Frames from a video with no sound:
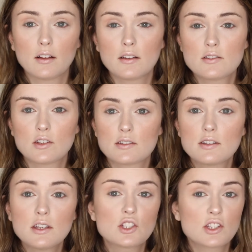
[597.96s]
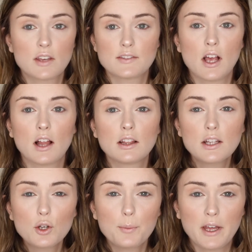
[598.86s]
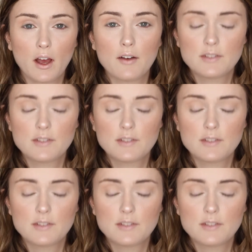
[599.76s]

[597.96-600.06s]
As you can see, see, it just gives it a little bit of